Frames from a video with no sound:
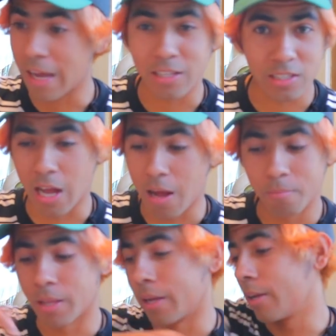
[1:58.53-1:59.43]
as
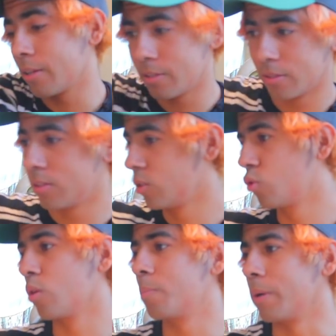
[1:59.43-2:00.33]
I'm like
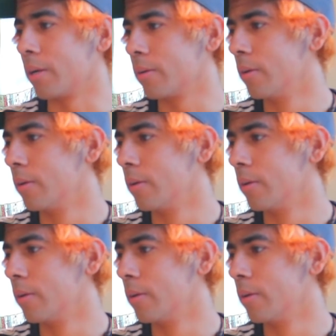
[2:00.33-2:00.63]
gripping.